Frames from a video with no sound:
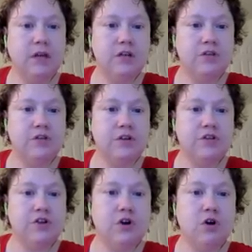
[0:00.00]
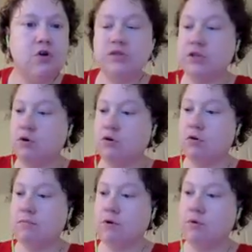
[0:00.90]
So there's no 0
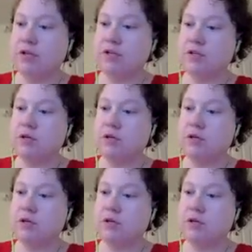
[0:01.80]
component